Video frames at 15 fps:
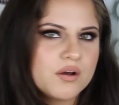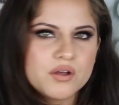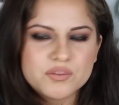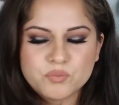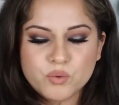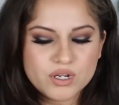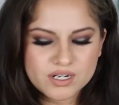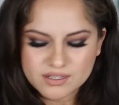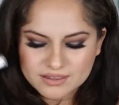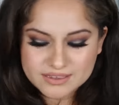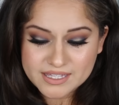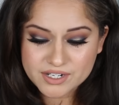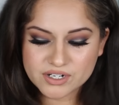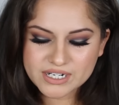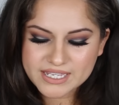What,
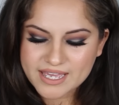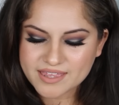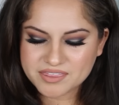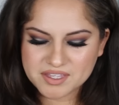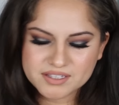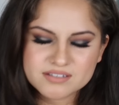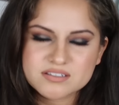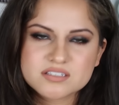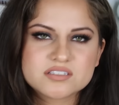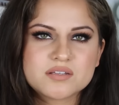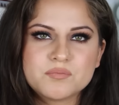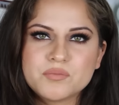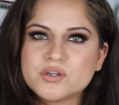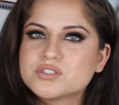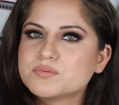literally, I think this is
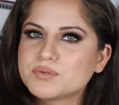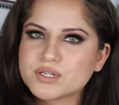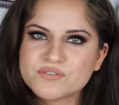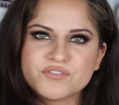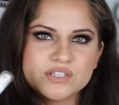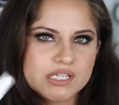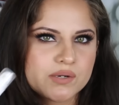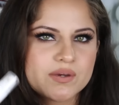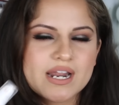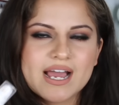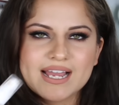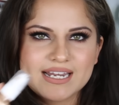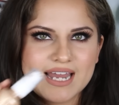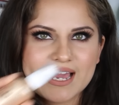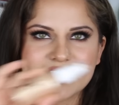the most beautiful liquid
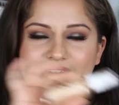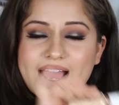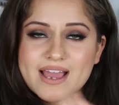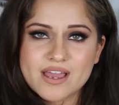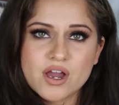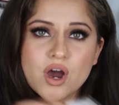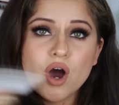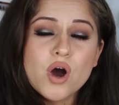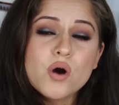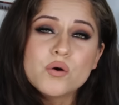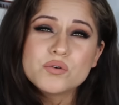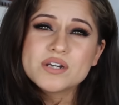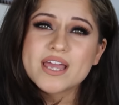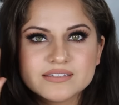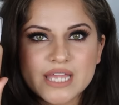highlight I
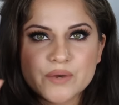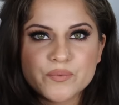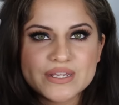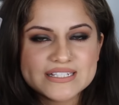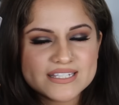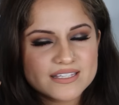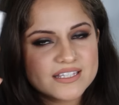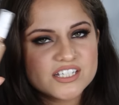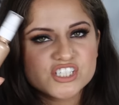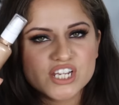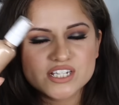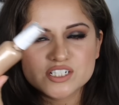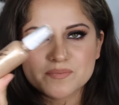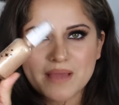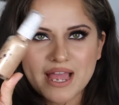own. They recently
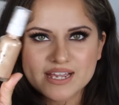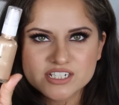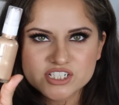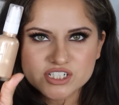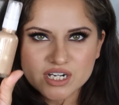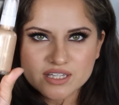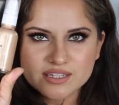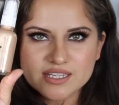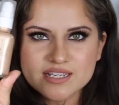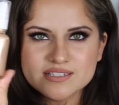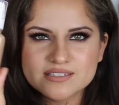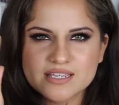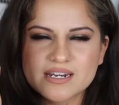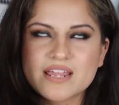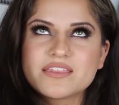changed the packaging on
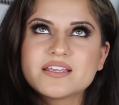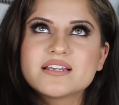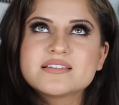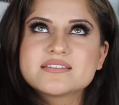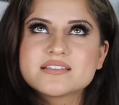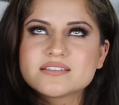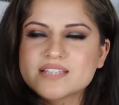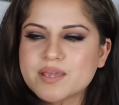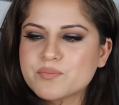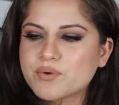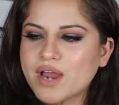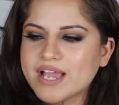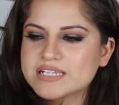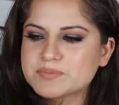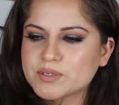this and I think it's the same
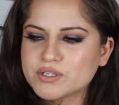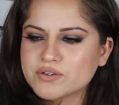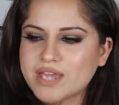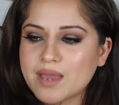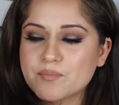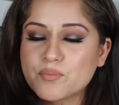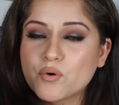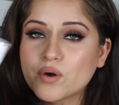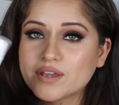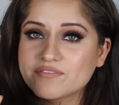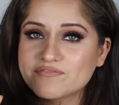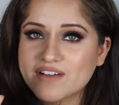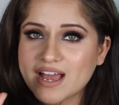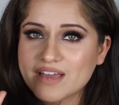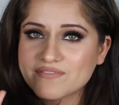price, but you get zero
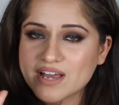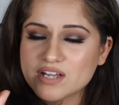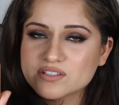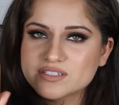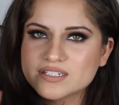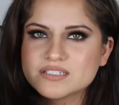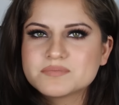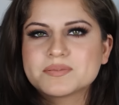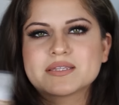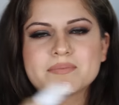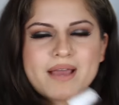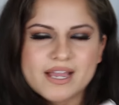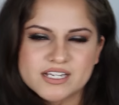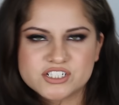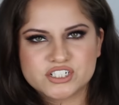point five ounces, but the
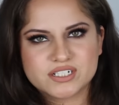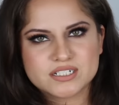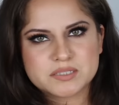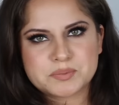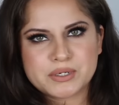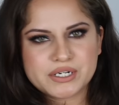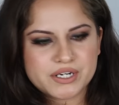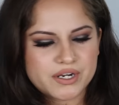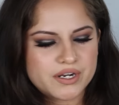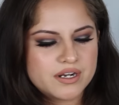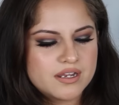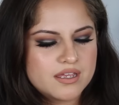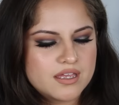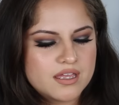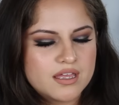packaging is
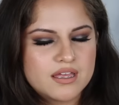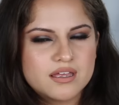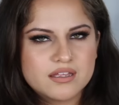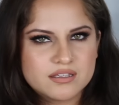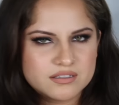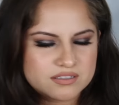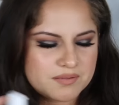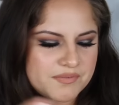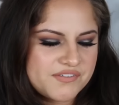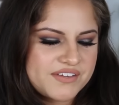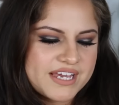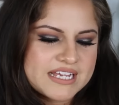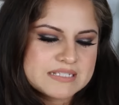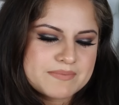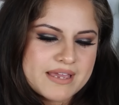prettier. Some of
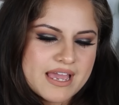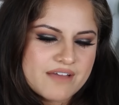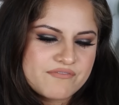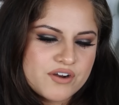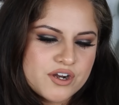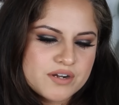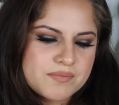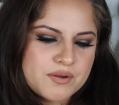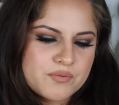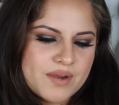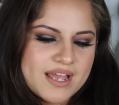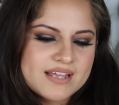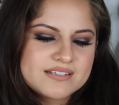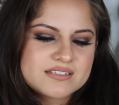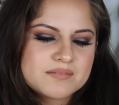you guys may have heard me
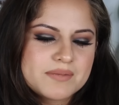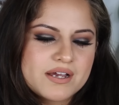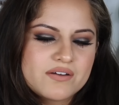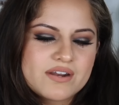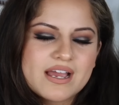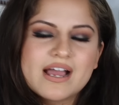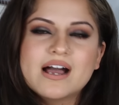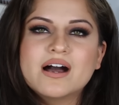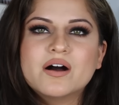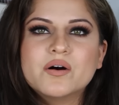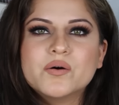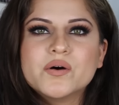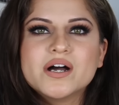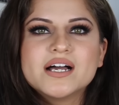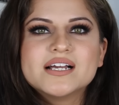rant about
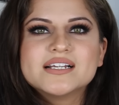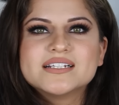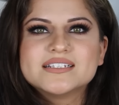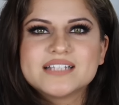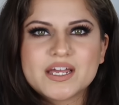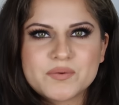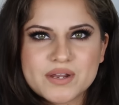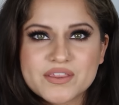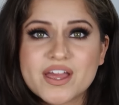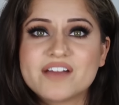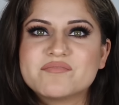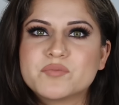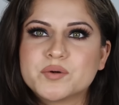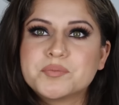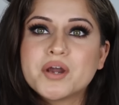how I'd rather
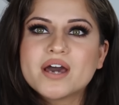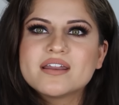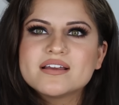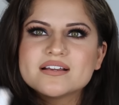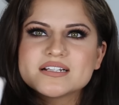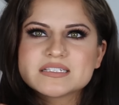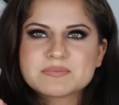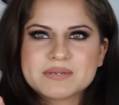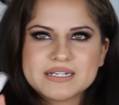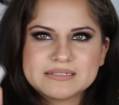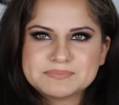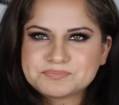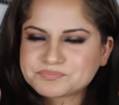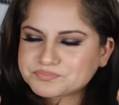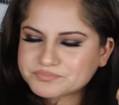have more products,
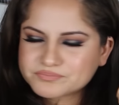but